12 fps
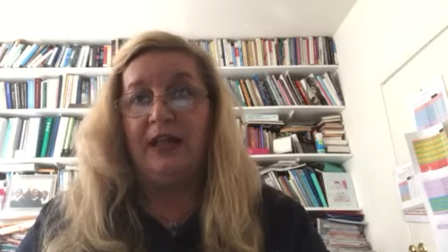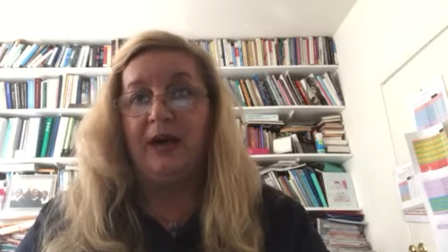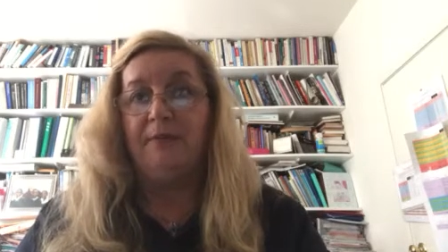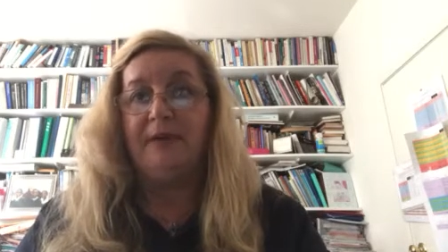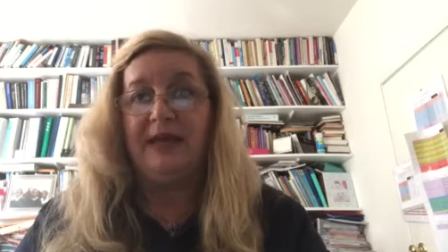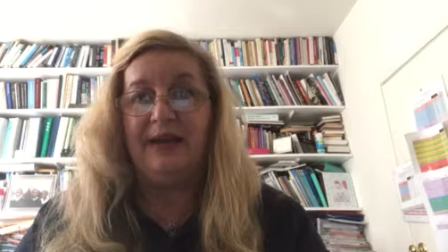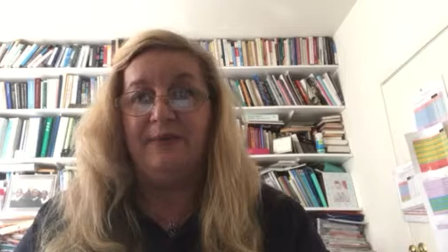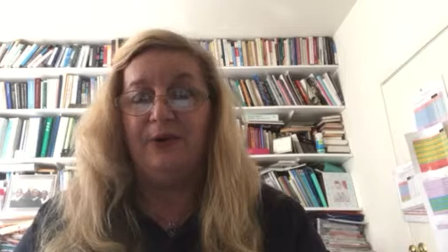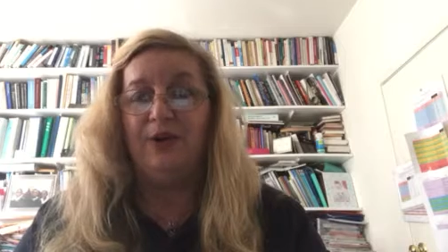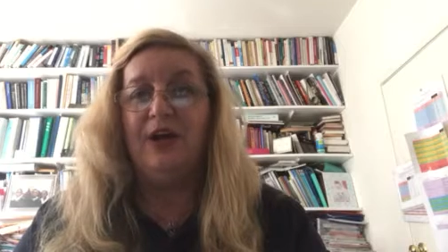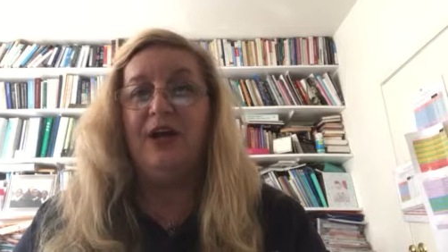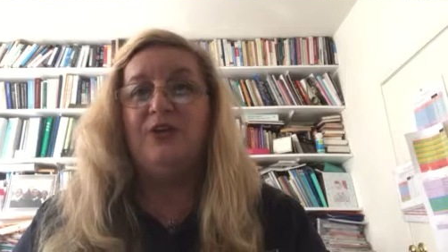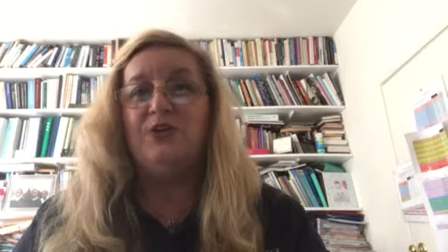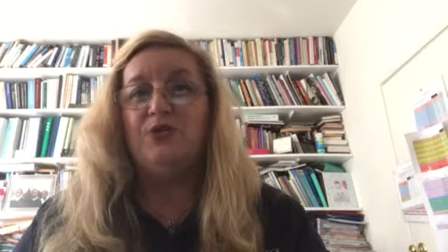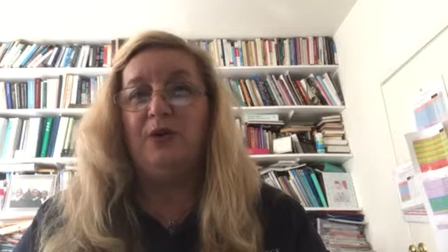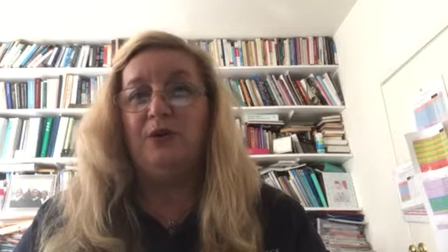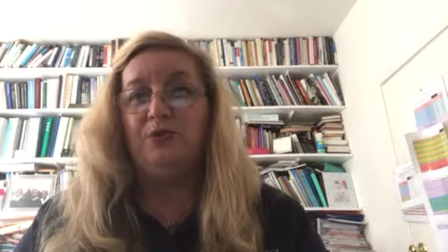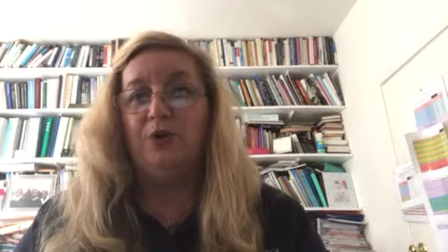not be able
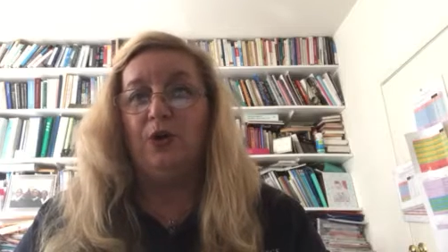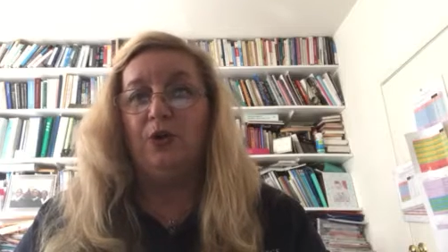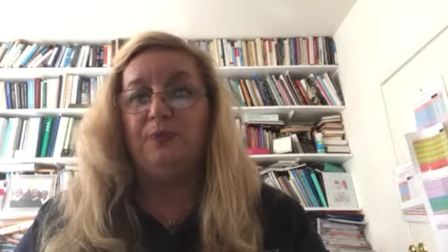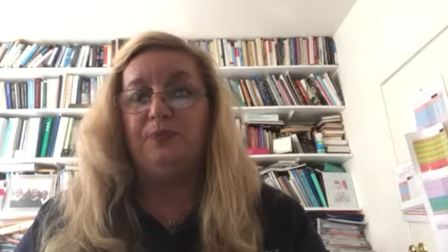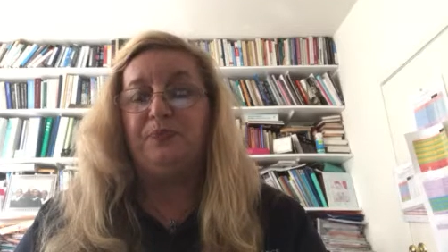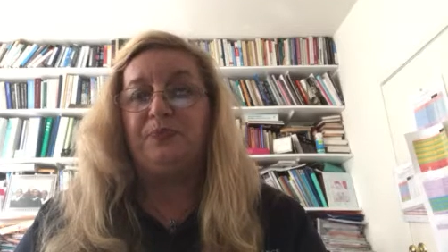to enroll